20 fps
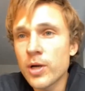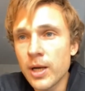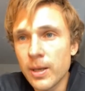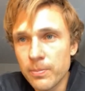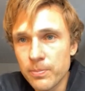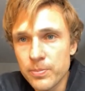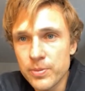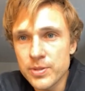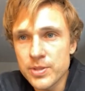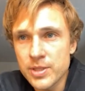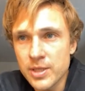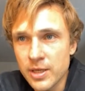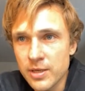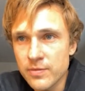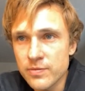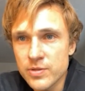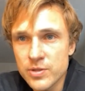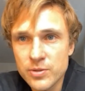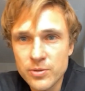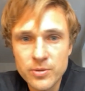compass kind
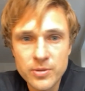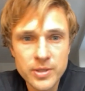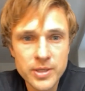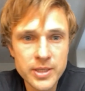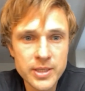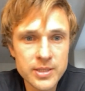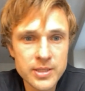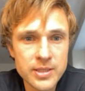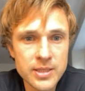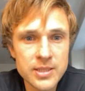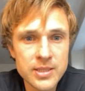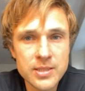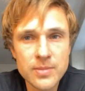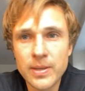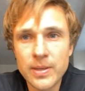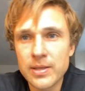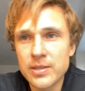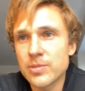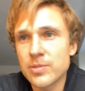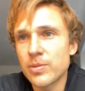of story, and it's
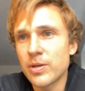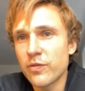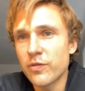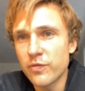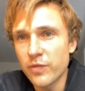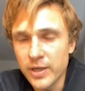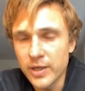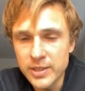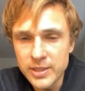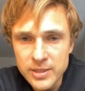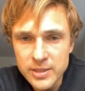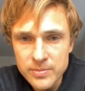about somebody finding